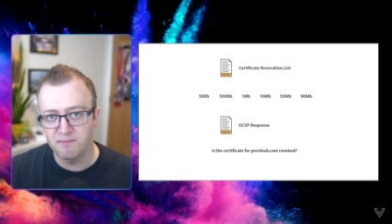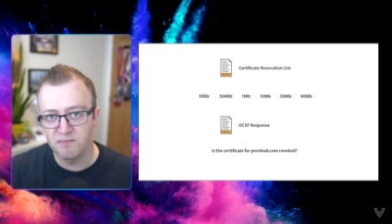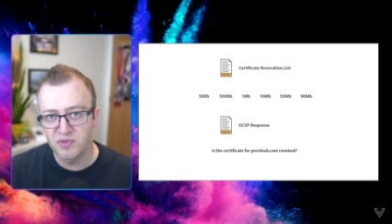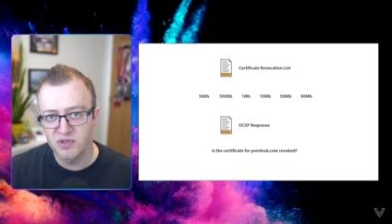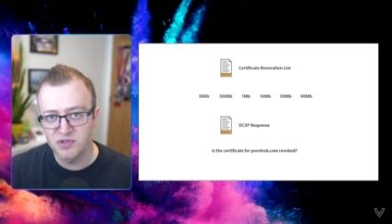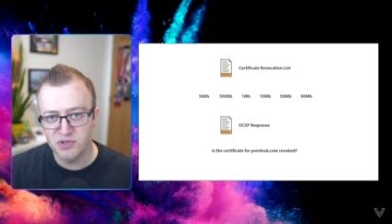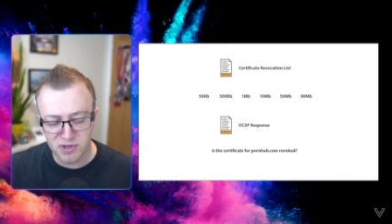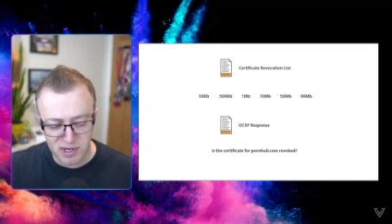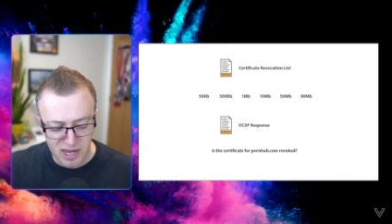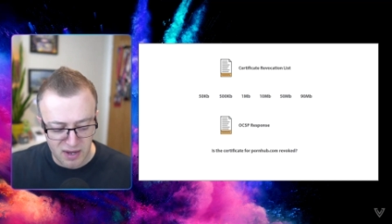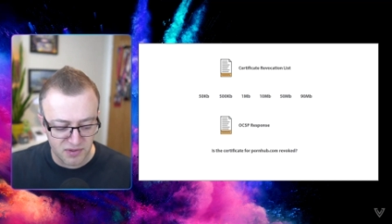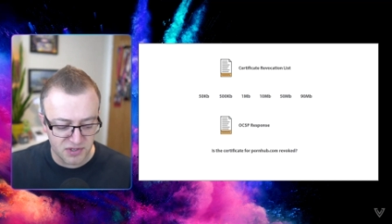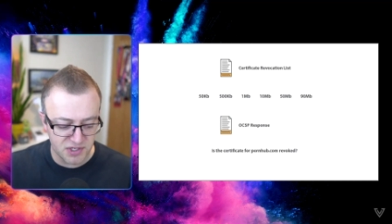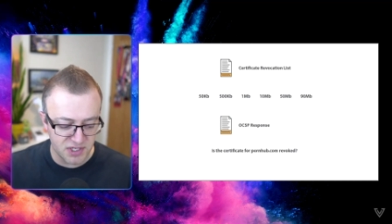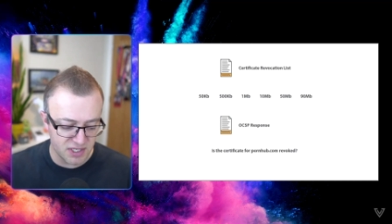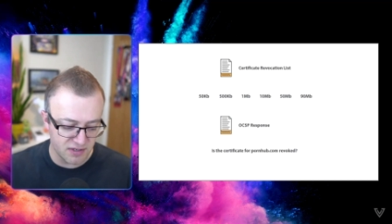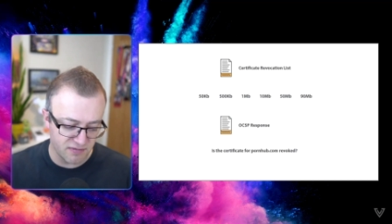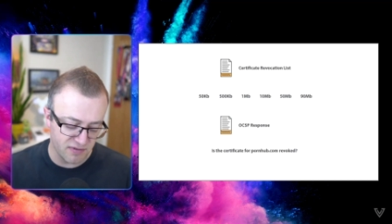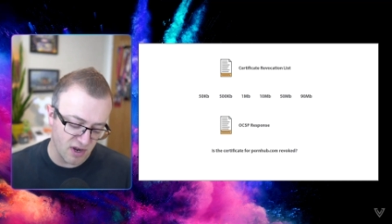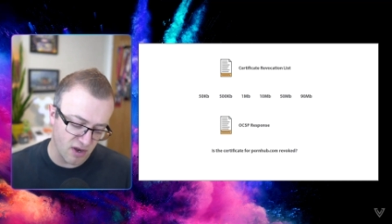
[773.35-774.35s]
So now the
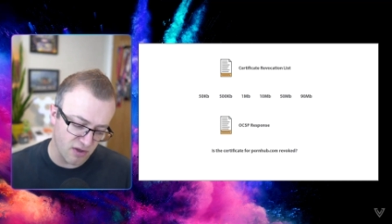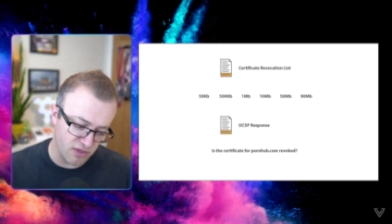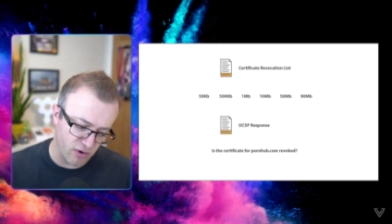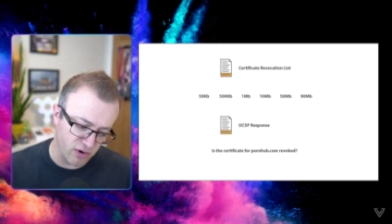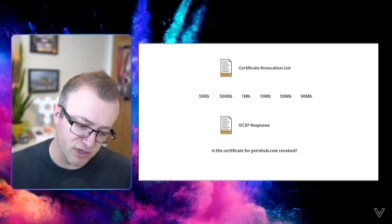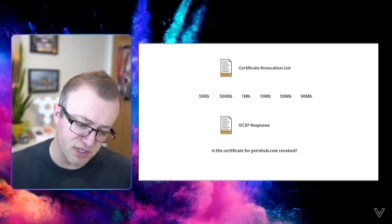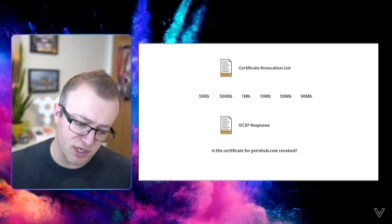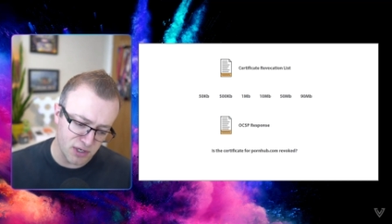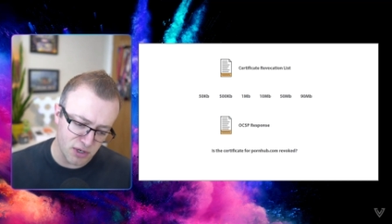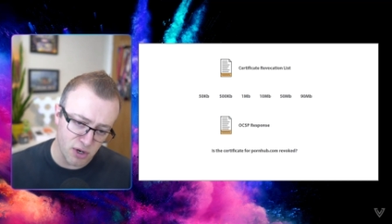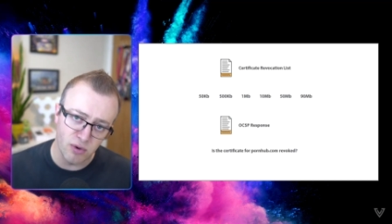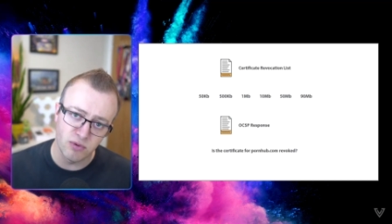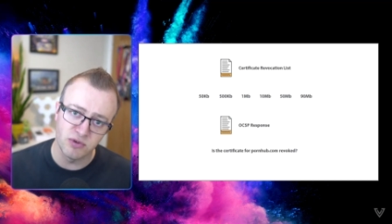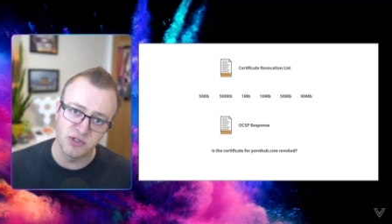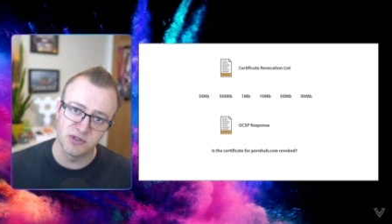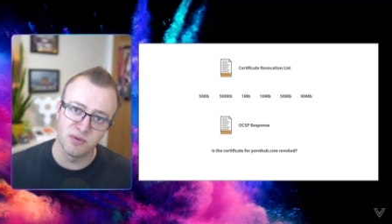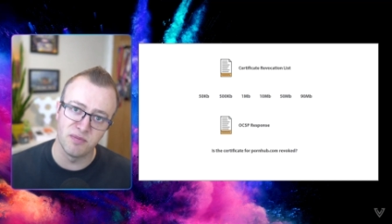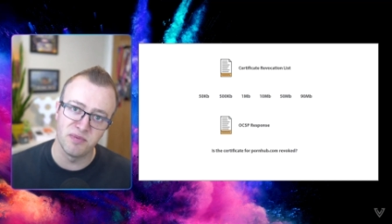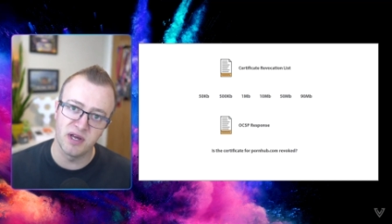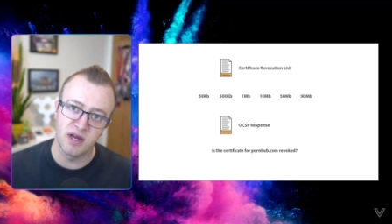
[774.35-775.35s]
certificate authority knows
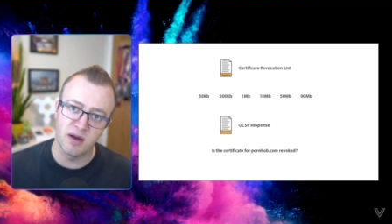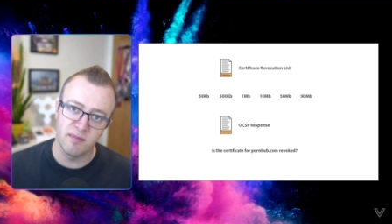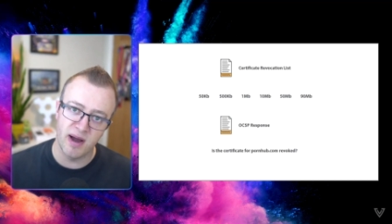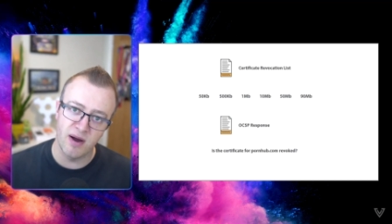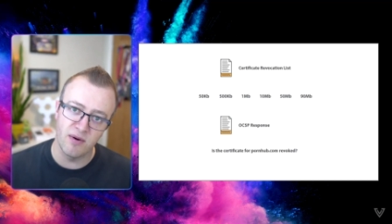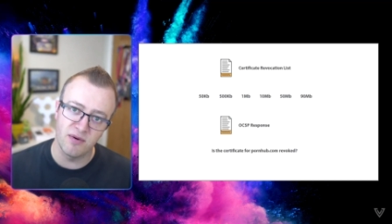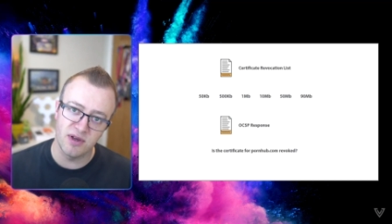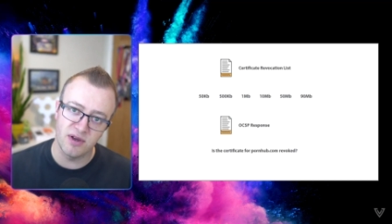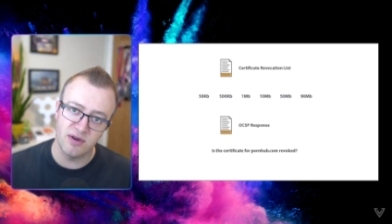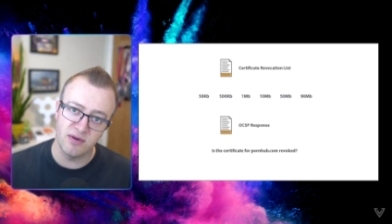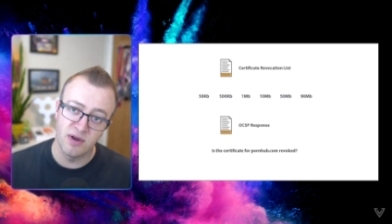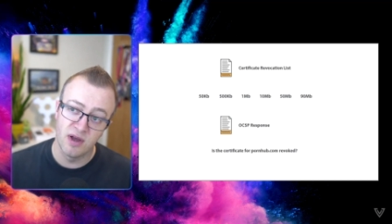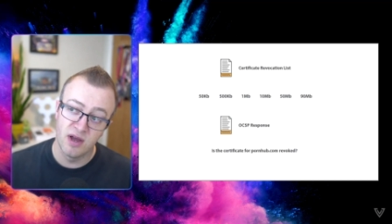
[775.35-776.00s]
something about you.